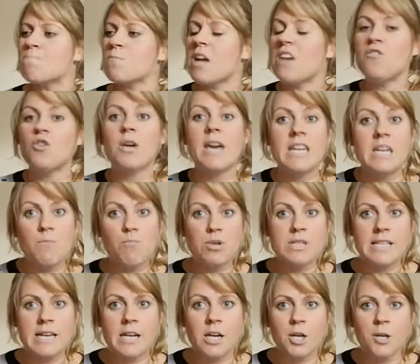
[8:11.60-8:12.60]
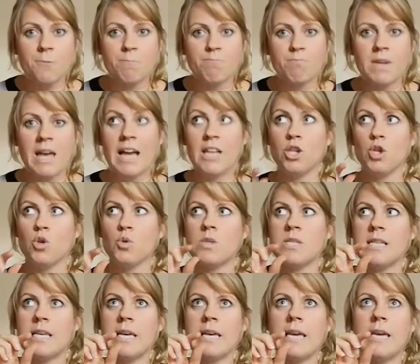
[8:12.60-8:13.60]
If you get a Prosecco and you
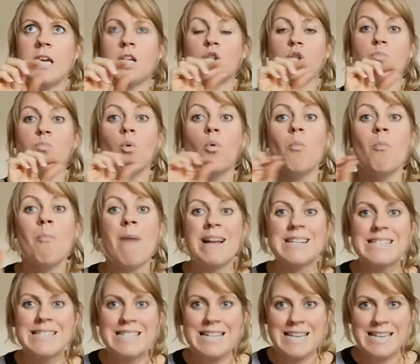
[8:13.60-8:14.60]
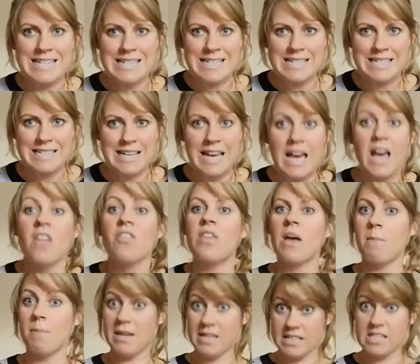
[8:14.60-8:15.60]
see spumante,
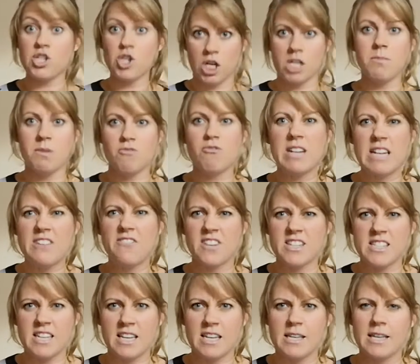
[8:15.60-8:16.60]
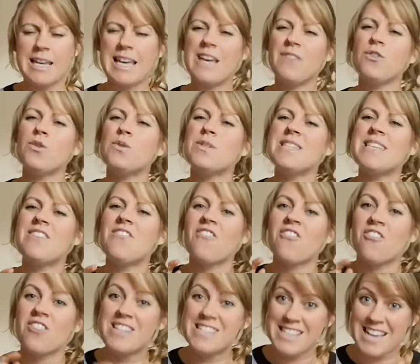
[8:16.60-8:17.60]
that means it's going to be really fizzy. If you see
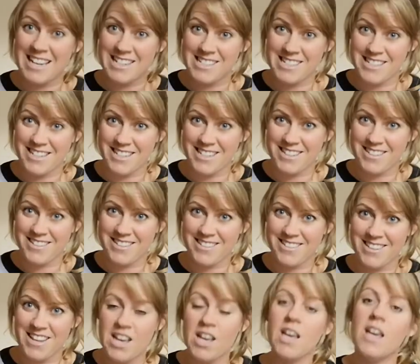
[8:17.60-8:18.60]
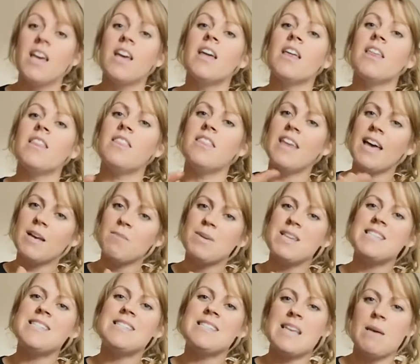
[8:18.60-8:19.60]
frizzante, that
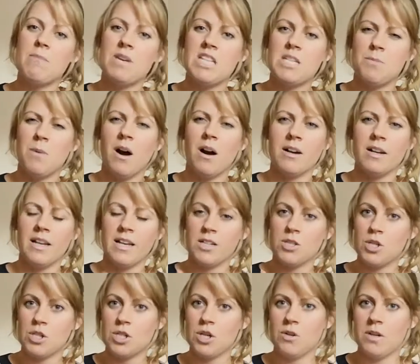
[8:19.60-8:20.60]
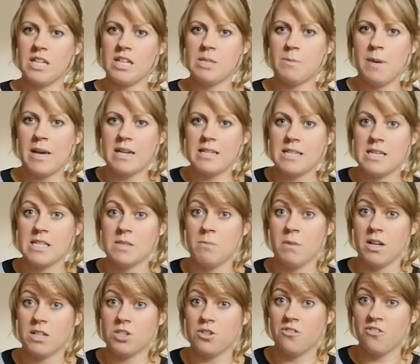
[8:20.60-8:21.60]
means semi-sparkling, so don't expect as
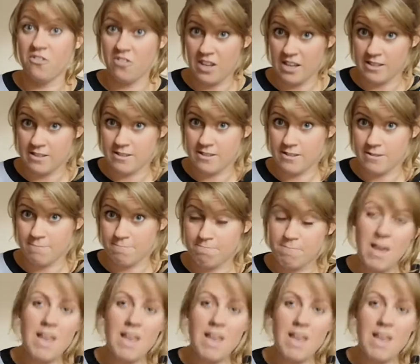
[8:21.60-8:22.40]
much fizz.